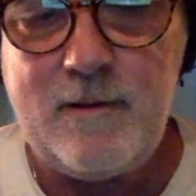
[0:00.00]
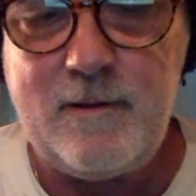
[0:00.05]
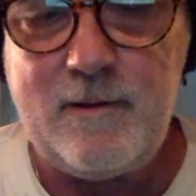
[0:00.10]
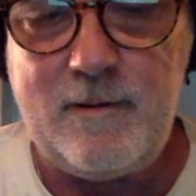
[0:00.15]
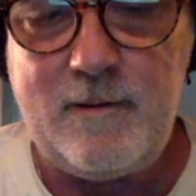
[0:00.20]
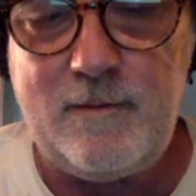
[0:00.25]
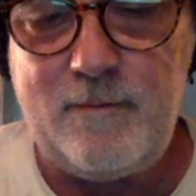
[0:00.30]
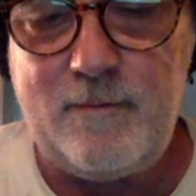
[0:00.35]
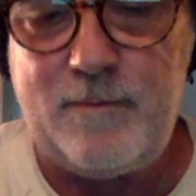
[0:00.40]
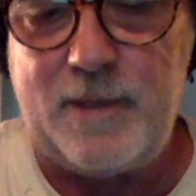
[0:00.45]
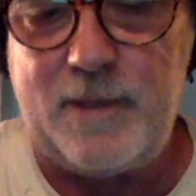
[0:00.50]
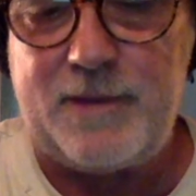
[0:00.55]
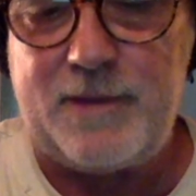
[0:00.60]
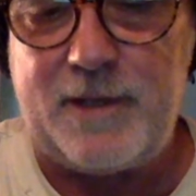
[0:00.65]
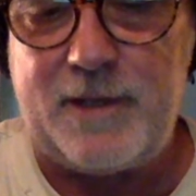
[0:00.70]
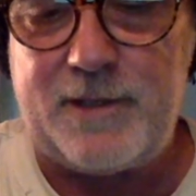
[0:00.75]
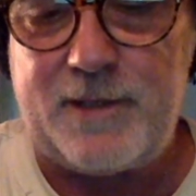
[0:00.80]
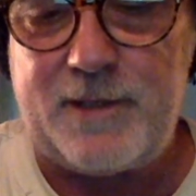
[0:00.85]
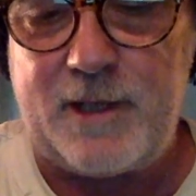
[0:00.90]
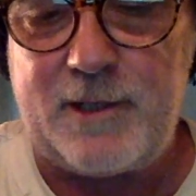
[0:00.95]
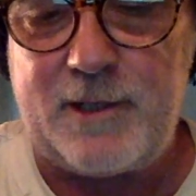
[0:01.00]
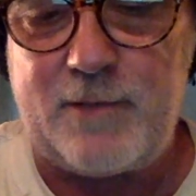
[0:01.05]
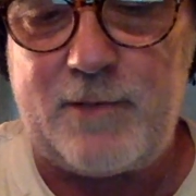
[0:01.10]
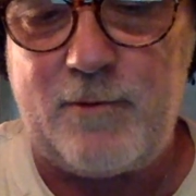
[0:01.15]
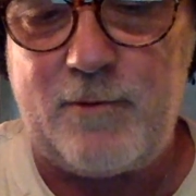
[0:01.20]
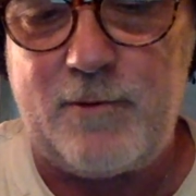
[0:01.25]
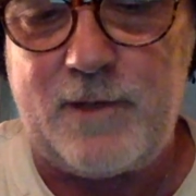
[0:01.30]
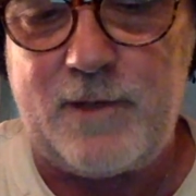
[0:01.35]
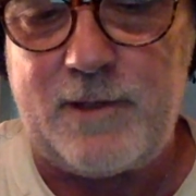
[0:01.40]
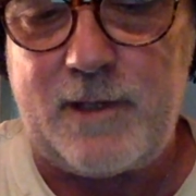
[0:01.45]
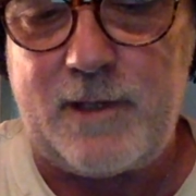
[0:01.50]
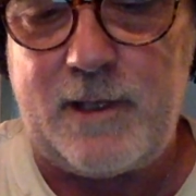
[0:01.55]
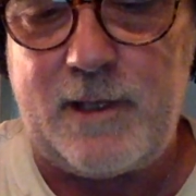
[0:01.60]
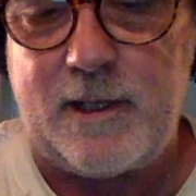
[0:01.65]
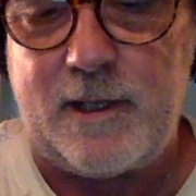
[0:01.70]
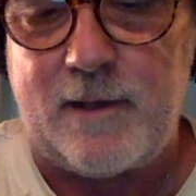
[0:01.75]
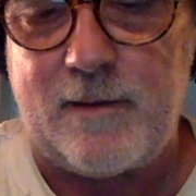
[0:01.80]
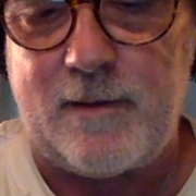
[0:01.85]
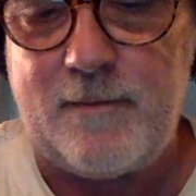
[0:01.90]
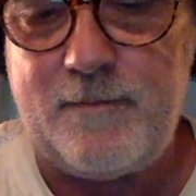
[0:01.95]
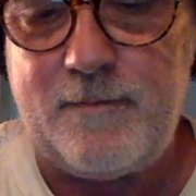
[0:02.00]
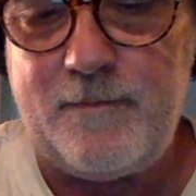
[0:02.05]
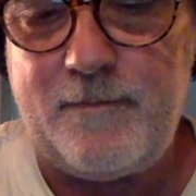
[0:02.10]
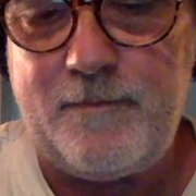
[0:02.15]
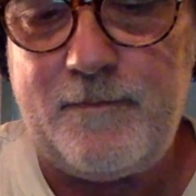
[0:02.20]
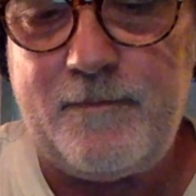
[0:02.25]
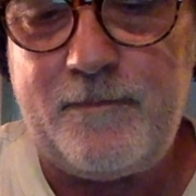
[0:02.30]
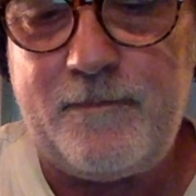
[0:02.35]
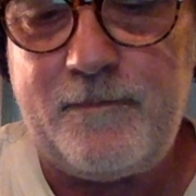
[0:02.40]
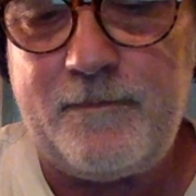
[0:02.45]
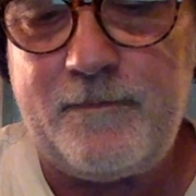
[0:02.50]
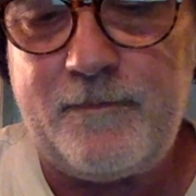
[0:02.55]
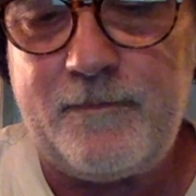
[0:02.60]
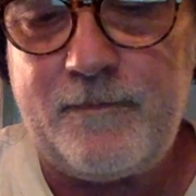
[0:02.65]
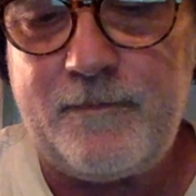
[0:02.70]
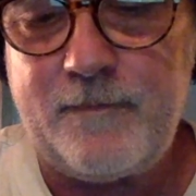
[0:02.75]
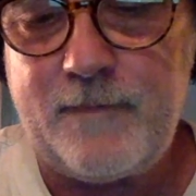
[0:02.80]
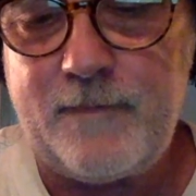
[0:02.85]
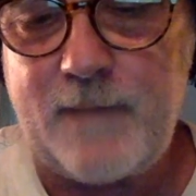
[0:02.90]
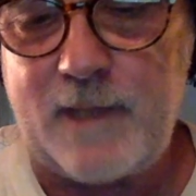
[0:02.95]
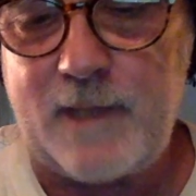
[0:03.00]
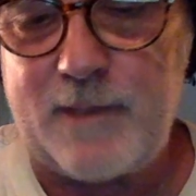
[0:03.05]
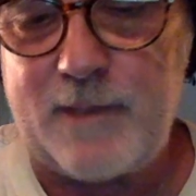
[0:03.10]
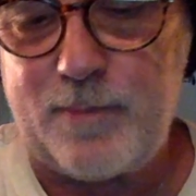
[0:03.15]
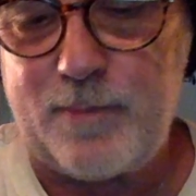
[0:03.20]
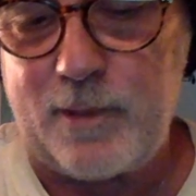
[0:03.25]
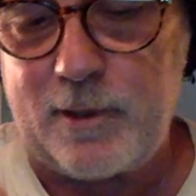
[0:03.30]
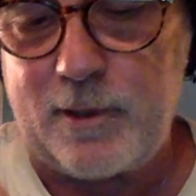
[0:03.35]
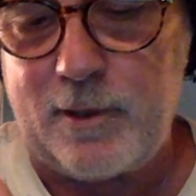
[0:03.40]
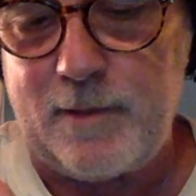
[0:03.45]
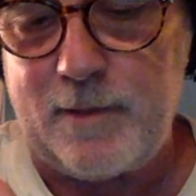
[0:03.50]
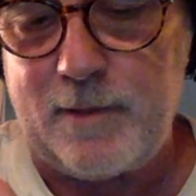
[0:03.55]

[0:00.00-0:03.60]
but this thing screws into here. That's pretty good,